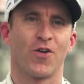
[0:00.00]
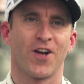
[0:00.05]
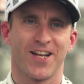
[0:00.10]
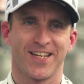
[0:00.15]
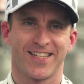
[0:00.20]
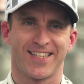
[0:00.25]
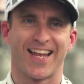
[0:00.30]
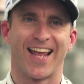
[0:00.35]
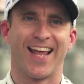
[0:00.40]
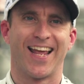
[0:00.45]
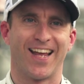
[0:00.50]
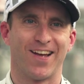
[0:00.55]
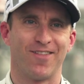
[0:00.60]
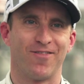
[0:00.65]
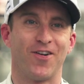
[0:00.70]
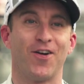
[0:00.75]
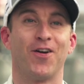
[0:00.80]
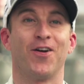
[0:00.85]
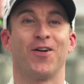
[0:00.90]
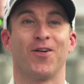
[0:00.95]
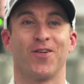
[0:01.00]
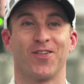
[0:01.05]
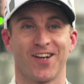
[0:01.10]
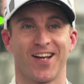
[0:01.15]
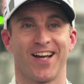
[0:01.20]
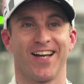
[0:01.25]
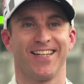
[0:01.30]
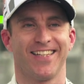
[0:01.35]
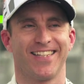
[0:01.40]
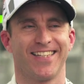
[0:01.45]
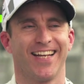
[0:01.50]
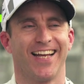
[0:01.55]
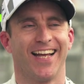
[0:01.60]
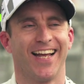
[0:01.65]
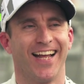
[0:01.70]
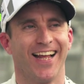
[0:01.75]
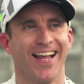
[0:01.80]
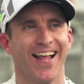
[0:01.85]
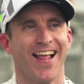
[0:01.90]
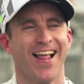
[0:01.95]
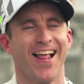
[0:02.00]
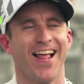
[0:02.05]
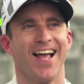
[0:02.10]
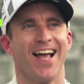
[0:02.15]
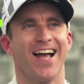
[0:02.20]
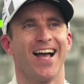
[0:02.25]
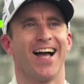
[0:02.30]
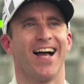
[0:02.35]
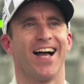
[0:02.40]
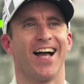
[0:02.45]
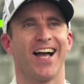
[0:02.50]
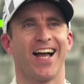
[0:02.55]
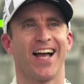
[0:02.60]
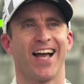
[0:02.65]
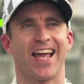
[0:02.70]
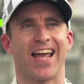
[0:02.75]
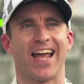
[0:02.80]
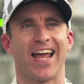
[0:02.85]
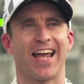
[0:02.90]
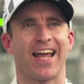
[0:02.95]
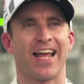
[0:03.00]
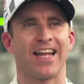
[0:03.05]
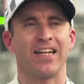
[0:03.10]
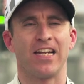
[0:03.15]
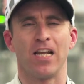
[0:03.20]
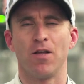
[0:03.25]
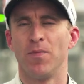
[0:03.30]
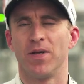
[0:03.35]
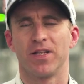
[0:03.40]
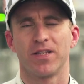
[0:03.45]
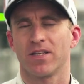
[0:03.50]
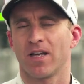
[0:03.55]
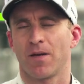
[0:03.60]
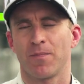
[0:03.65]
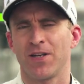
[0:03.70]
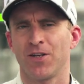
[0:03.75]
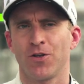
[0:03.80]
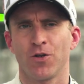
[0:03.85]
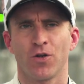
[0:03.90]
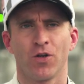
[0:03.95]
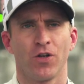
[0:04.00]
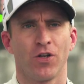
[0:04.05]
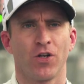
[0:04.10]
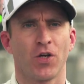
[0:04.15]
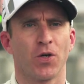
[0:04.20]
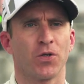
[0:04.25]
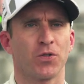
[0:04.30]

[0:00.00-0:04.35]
race, very long night, uh, and limit. I mean, you, you